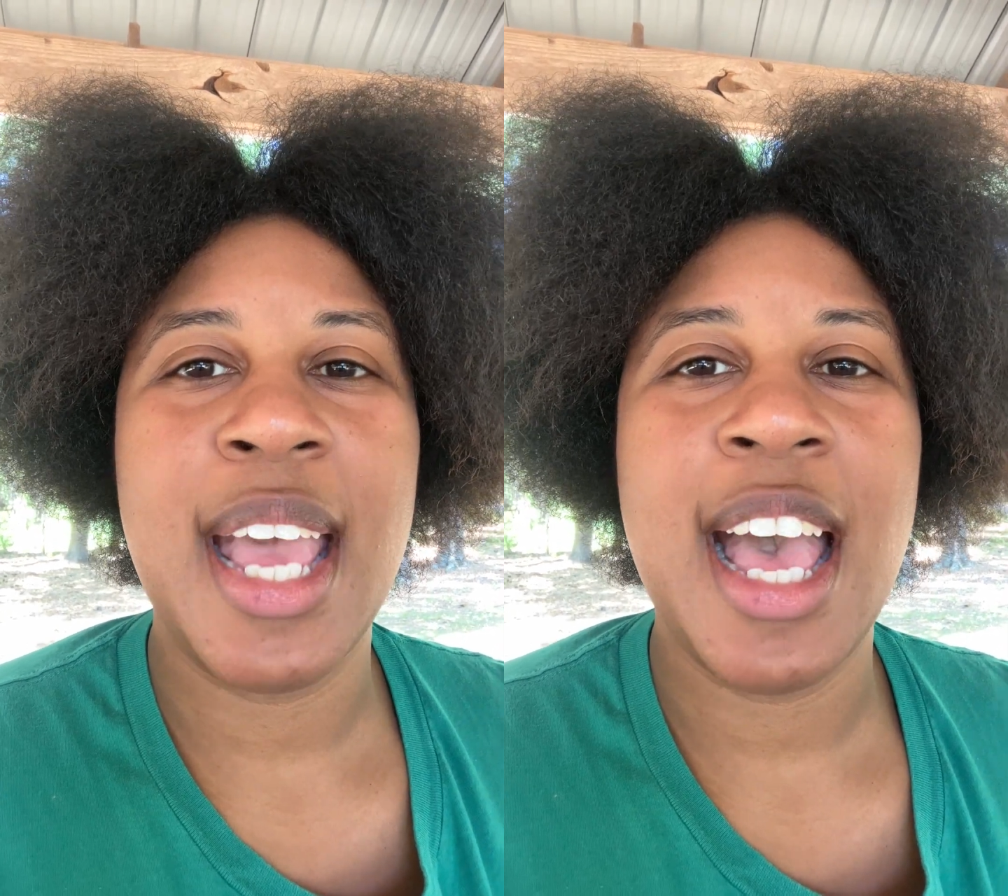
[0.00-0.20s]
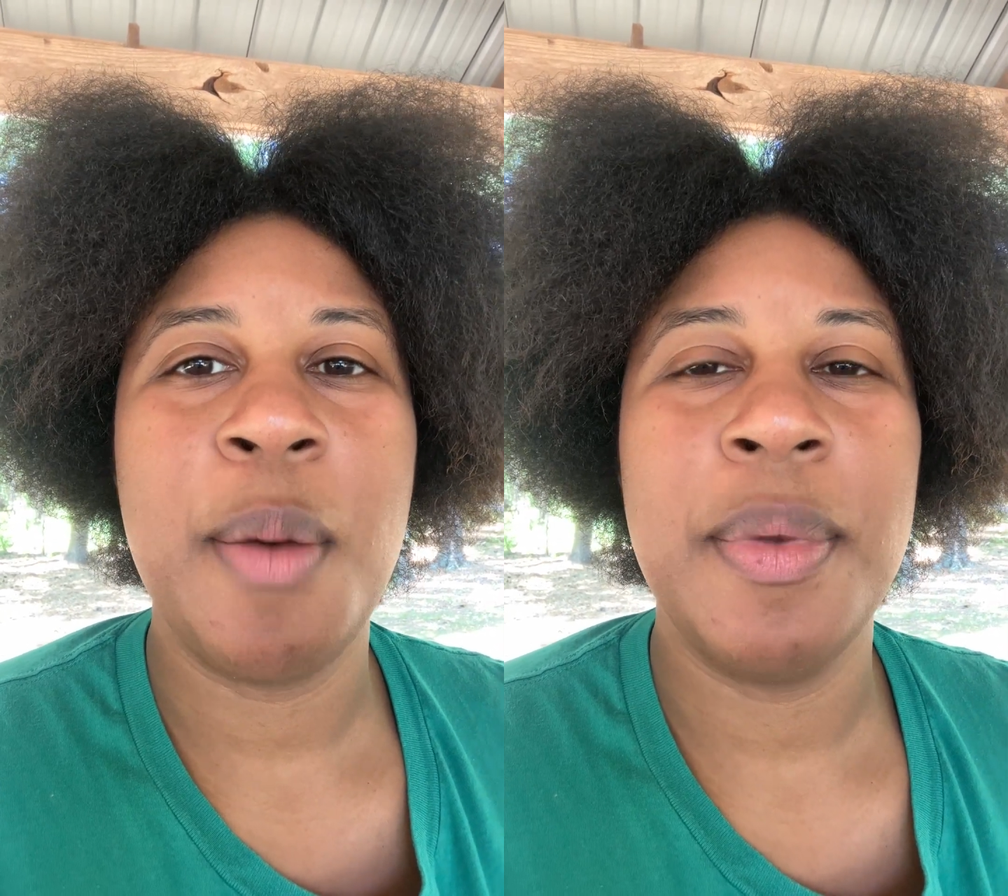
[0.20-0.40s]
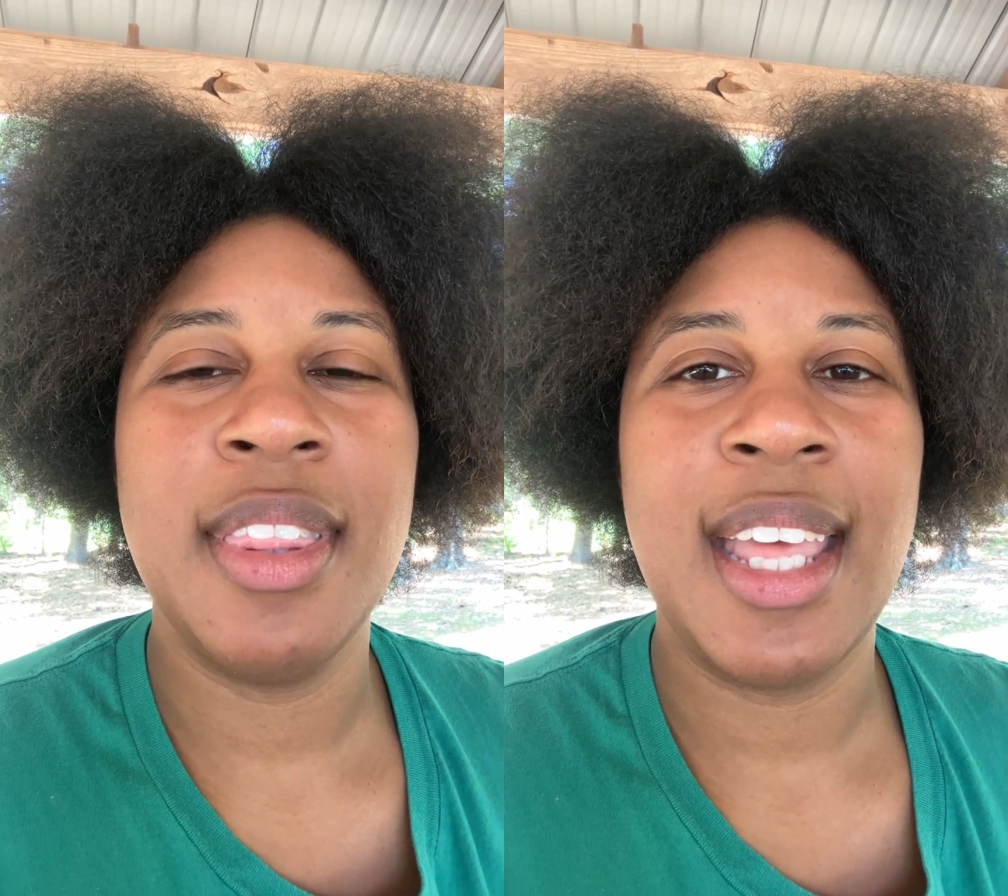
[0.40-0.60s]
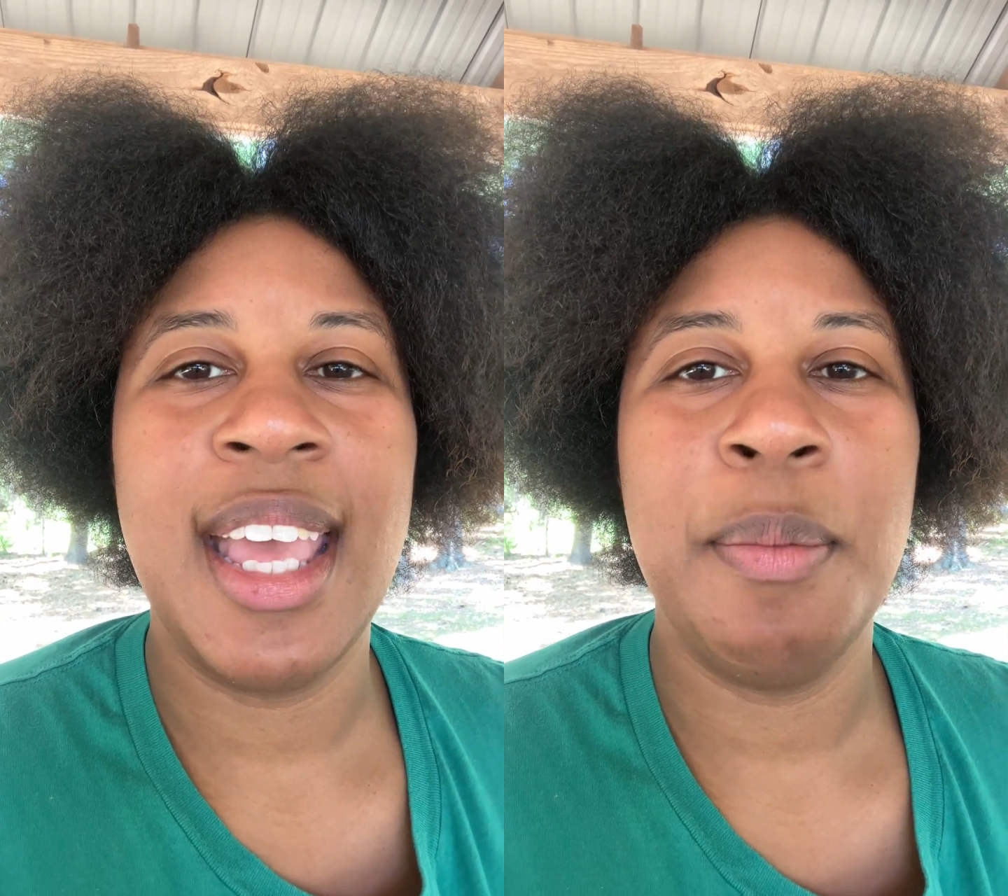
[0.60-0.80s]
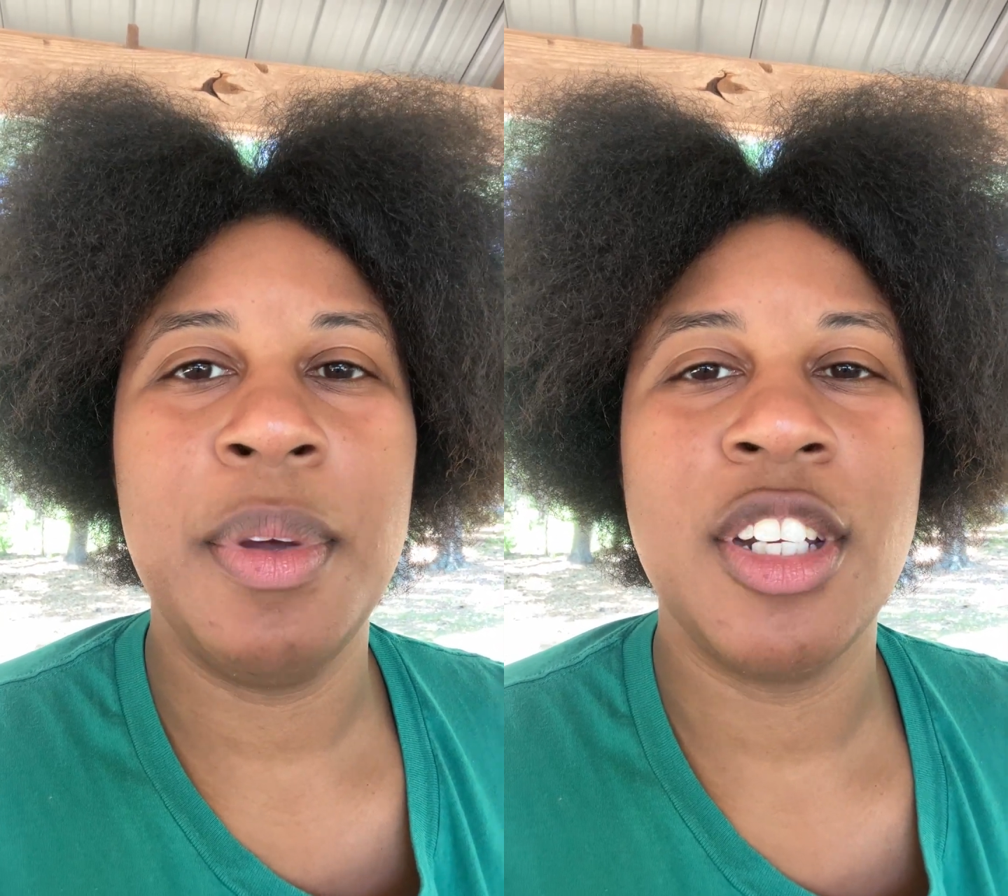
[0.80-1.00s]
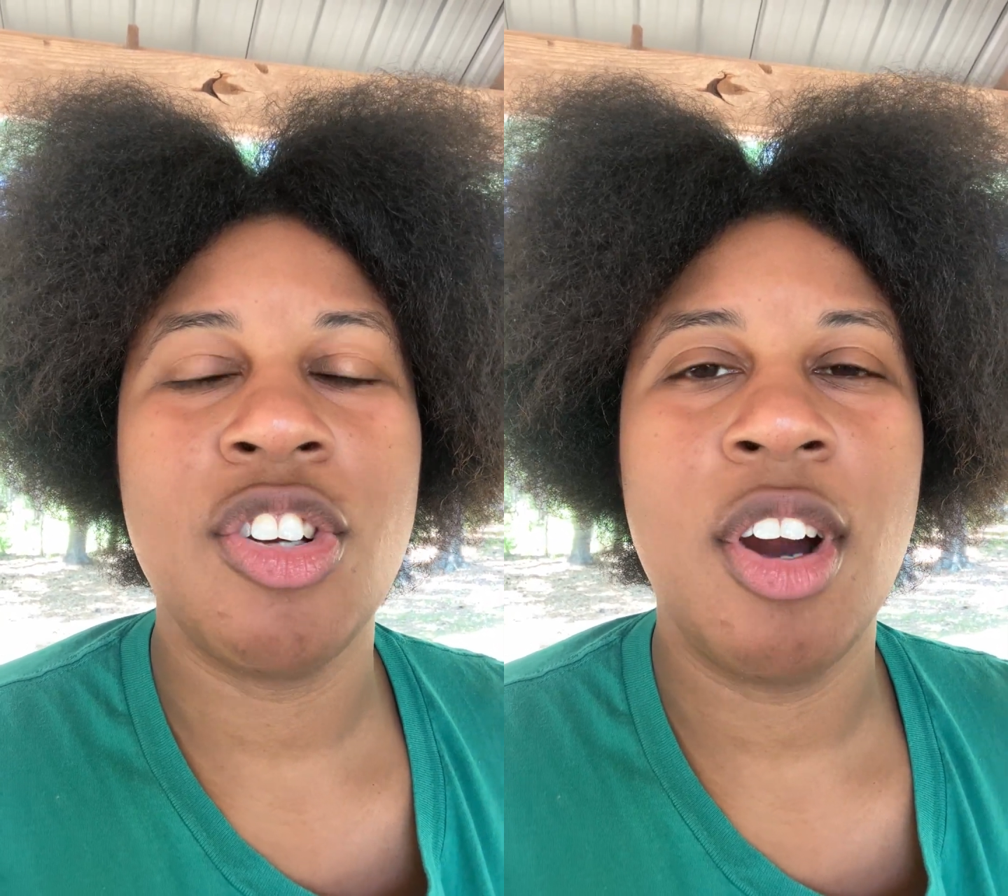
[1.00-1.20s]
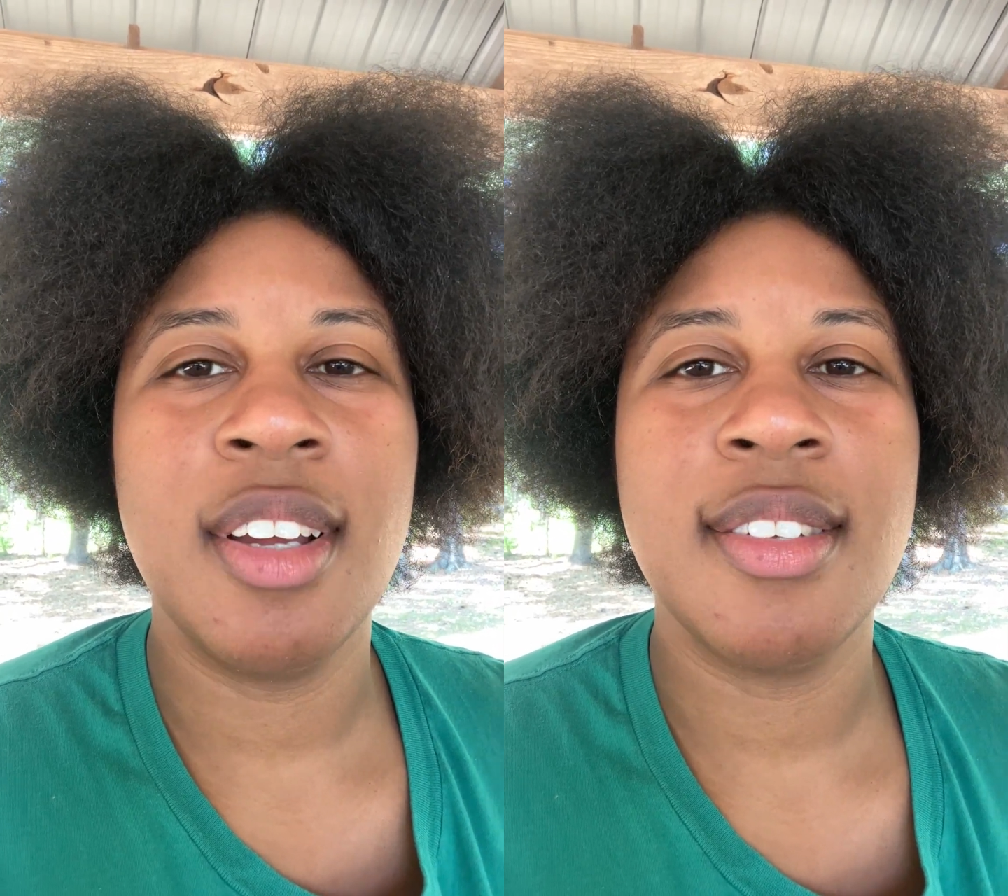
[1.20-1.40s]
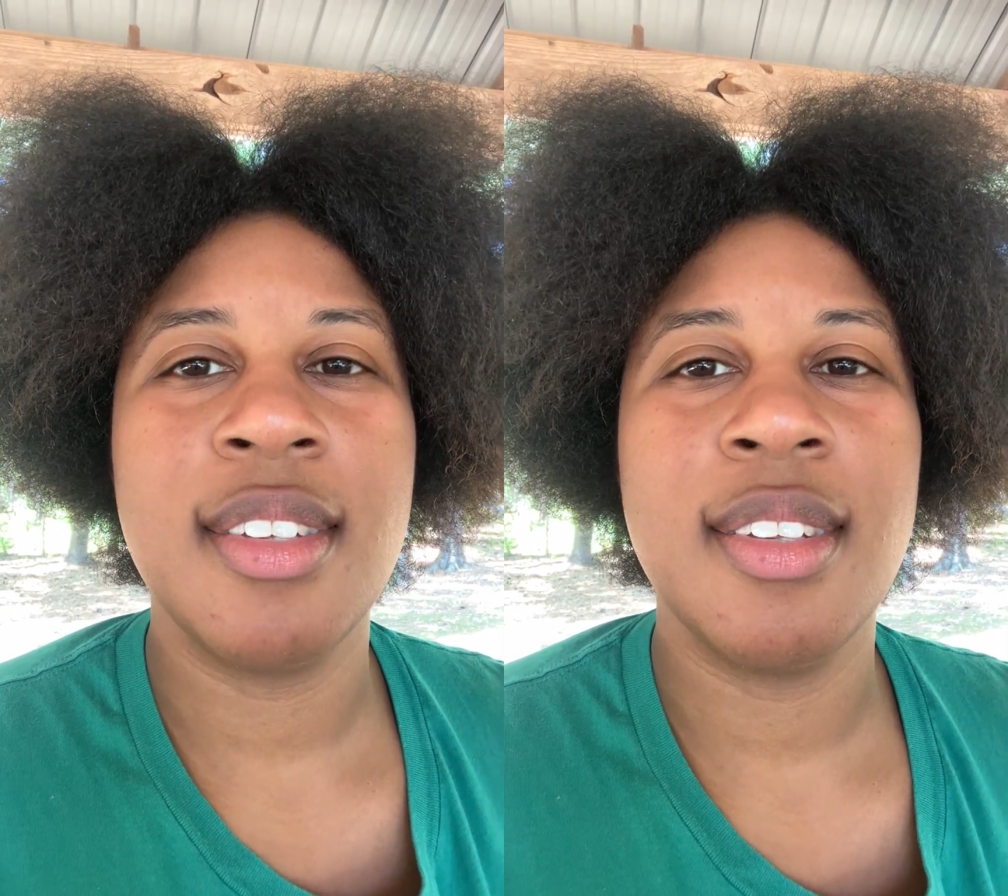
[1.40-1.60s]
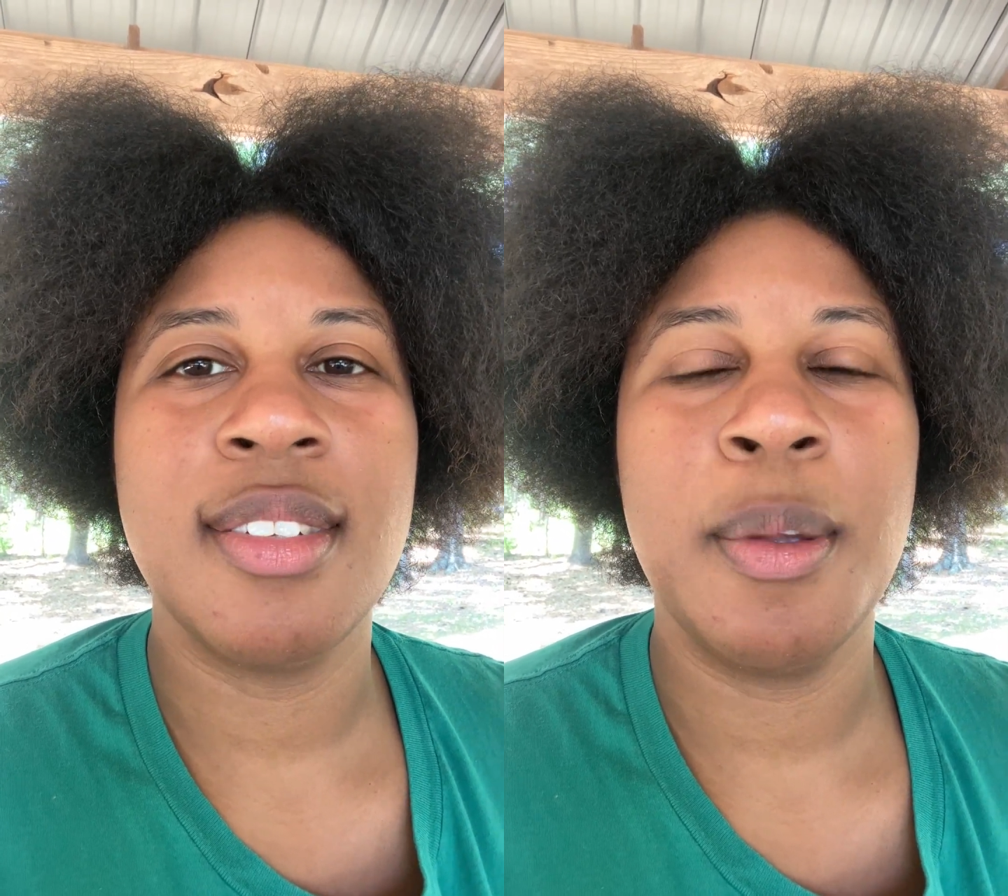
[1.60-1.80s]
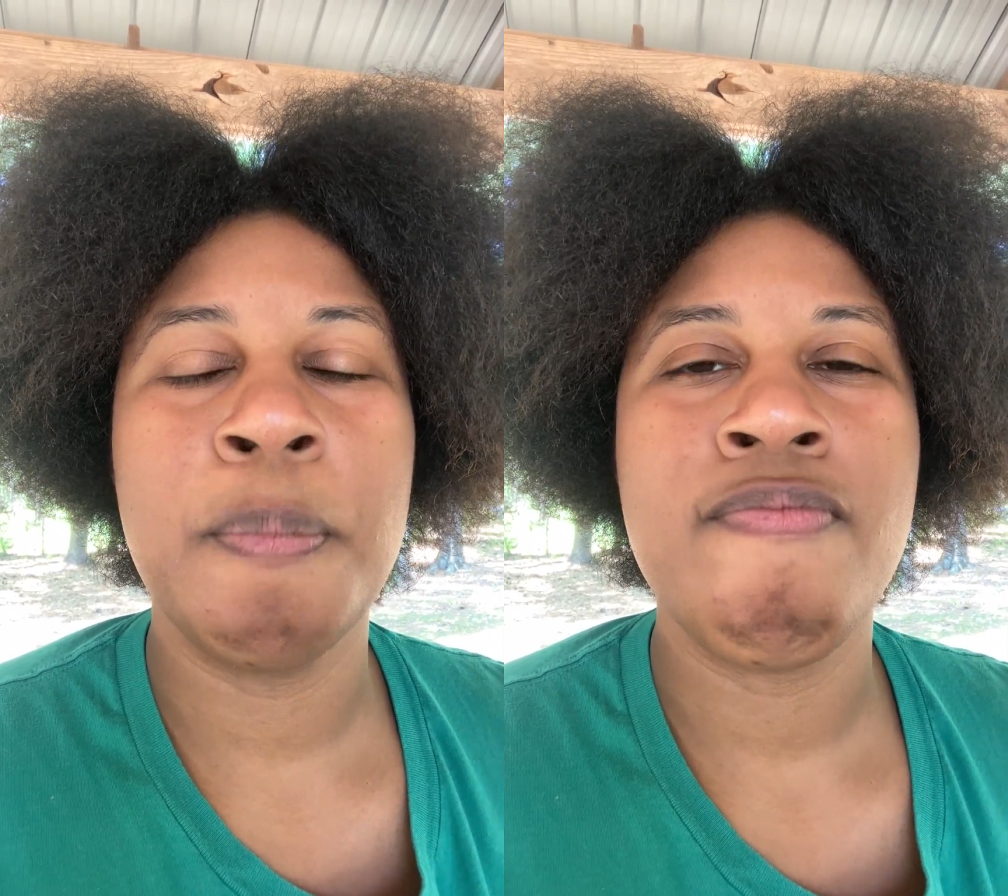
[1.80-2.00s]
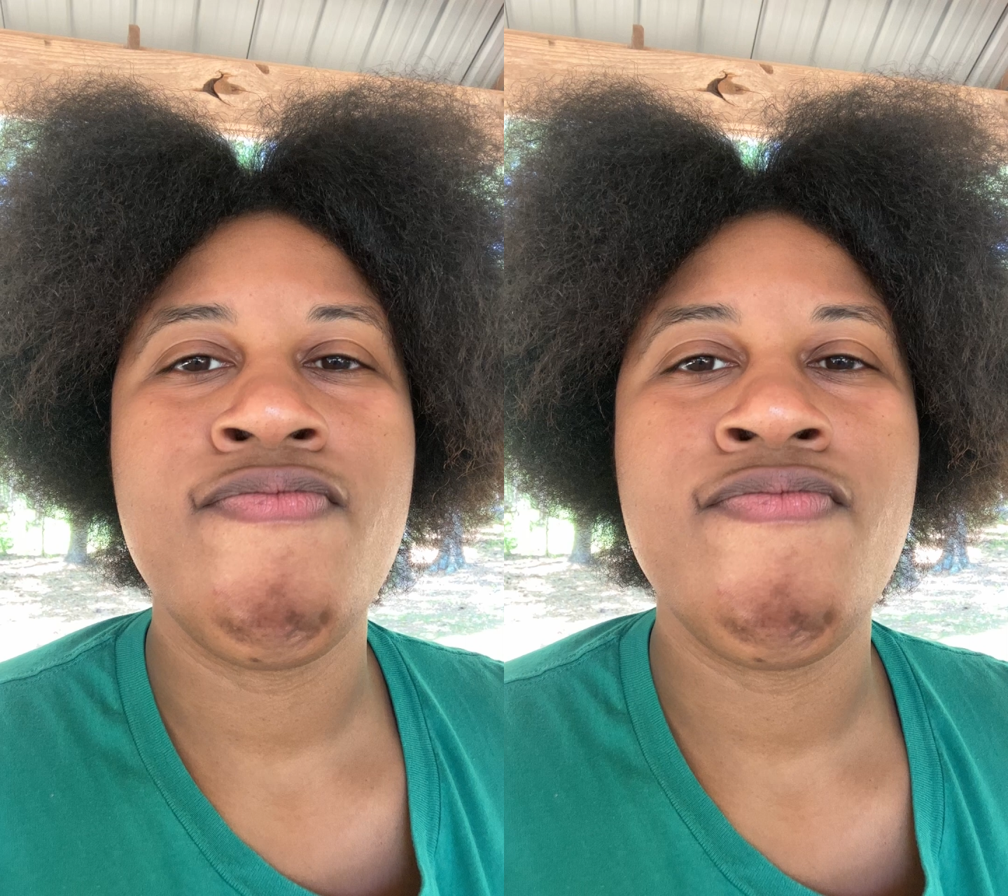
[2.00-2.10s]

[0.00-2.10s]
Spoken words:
app in the Epic charting system,